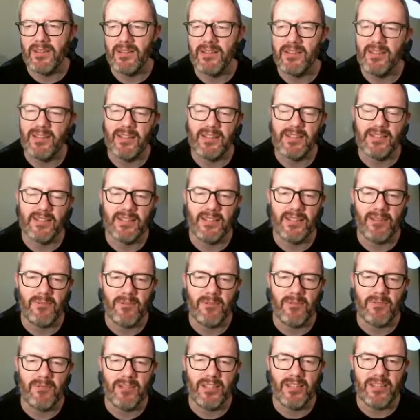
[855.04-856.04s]
Let's see
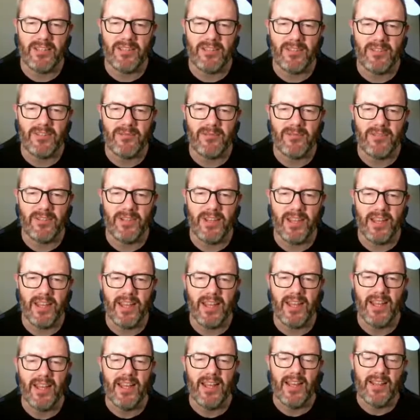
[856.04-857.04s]
what we can do
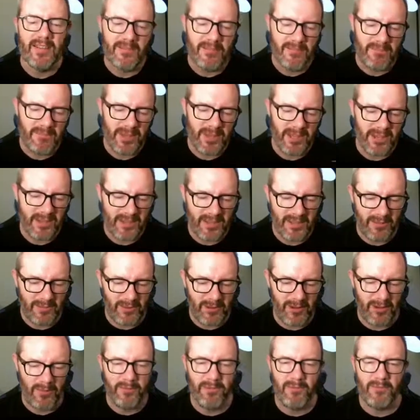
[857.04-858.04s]
today. The main thing we're
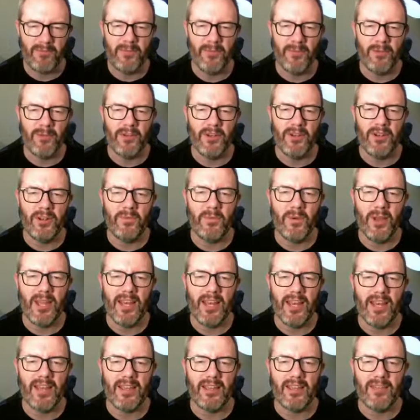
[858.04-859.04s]
hoping for, an away
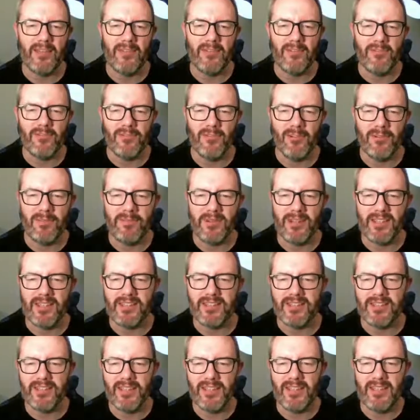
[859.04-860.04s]
leg in Europe.
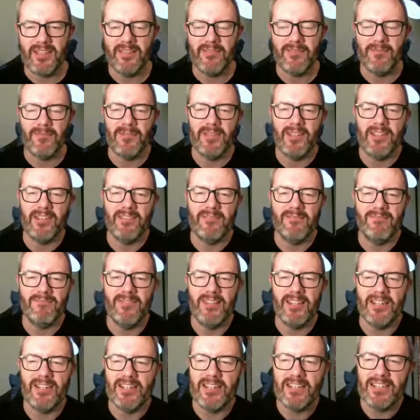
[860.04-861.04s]
Let's see if we can
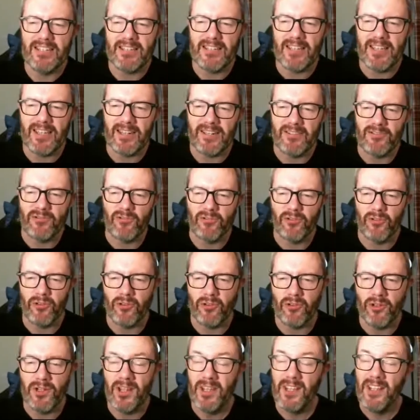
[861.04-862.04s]
at least get a
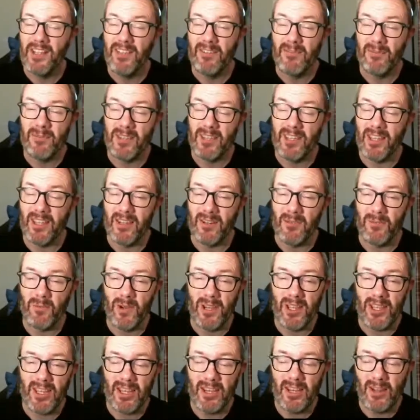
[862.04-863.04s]
draw. If we can get an
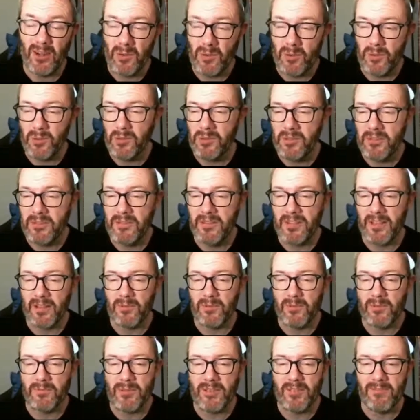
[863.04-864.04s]
away goal, that
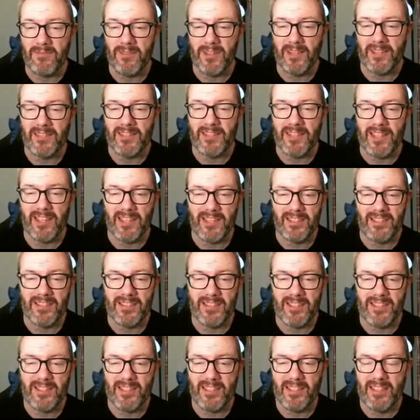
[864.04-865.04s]
would be
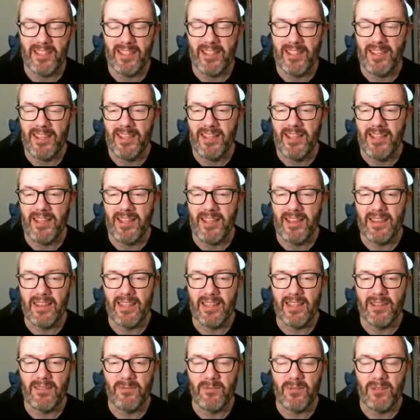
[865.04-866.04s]
fantastic. And
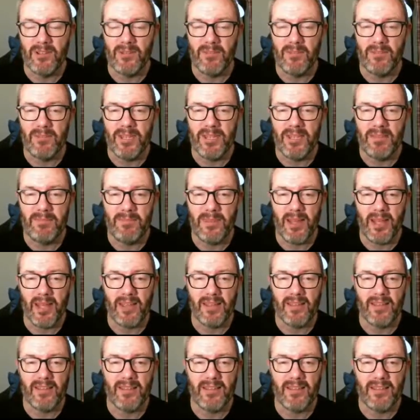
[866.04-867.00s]
then we'll be back